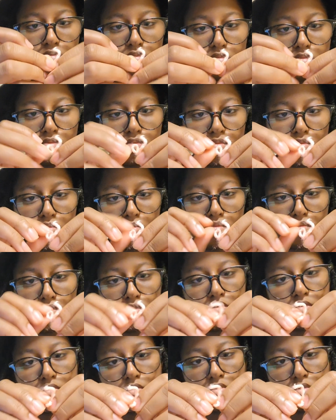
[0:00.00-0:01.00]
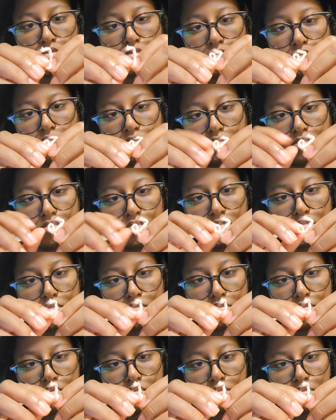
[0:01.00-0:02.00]
and crocheted it into
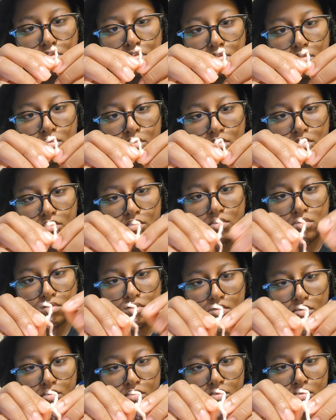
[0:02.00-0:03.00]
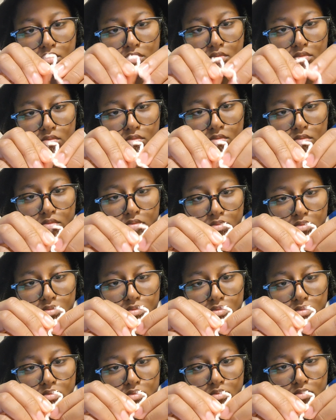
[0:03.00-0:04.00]
that next row so you
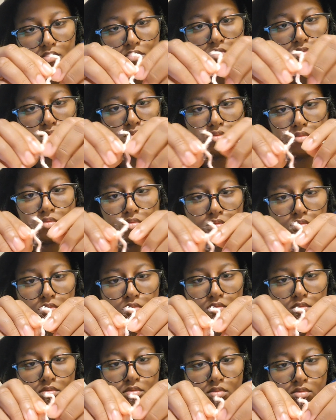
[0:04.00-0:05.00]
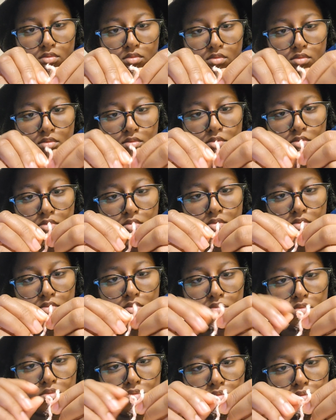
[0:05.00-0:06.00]
couldn't see it, and they had a smooth
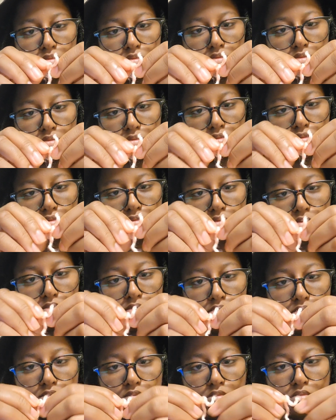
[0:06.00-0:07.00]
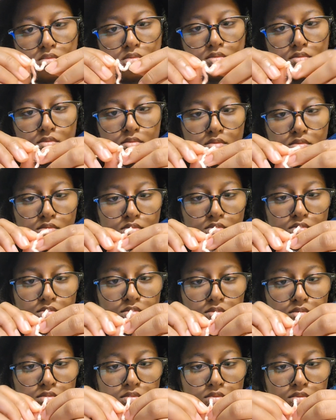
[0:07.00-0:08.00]
rounded edge. I would have never thought to do
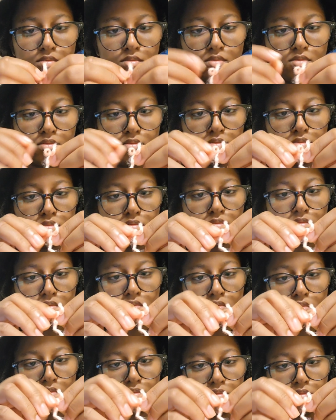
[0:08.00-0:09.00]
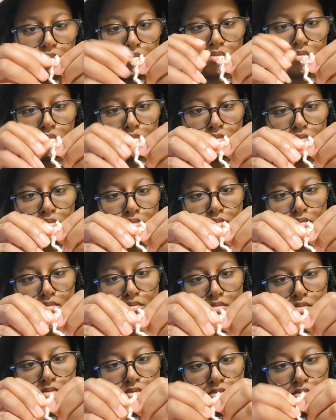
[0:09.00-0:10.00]
that, but this person did, and
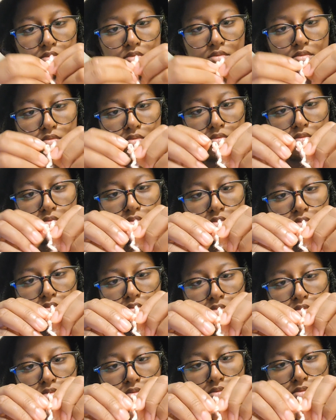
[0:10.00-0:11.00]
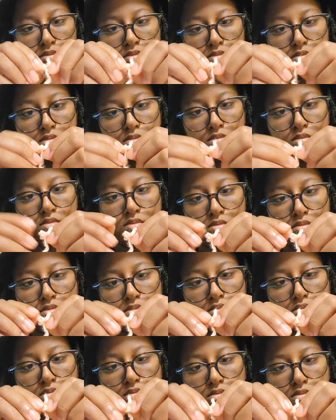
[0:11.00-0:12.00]
I just learned something new
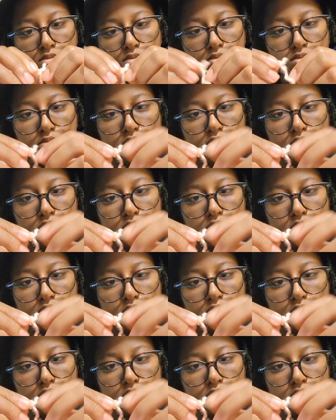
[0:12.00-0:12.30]
just from